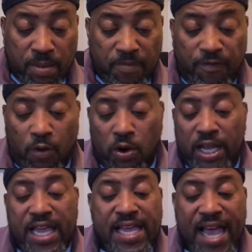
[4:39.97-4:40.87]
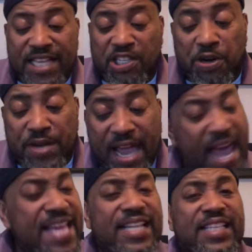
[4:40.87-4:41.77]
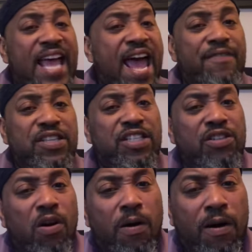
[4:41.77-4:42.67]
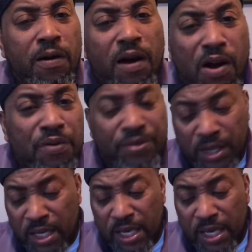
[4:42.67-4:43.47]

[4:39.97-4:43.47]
For He has created the heavens and earth